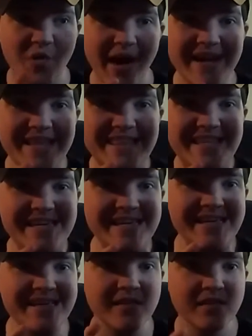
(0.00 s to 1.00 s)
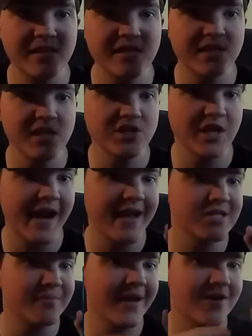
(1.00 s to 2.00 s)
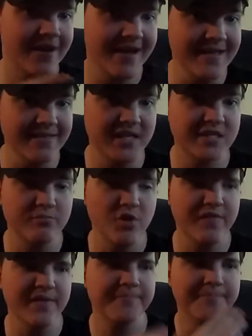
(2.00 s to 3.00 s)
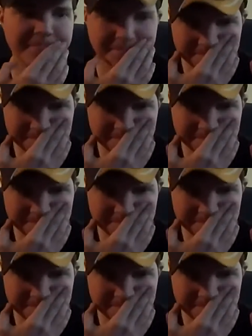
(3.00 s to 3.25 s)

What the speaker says: Granted, the CGI is better in this movie,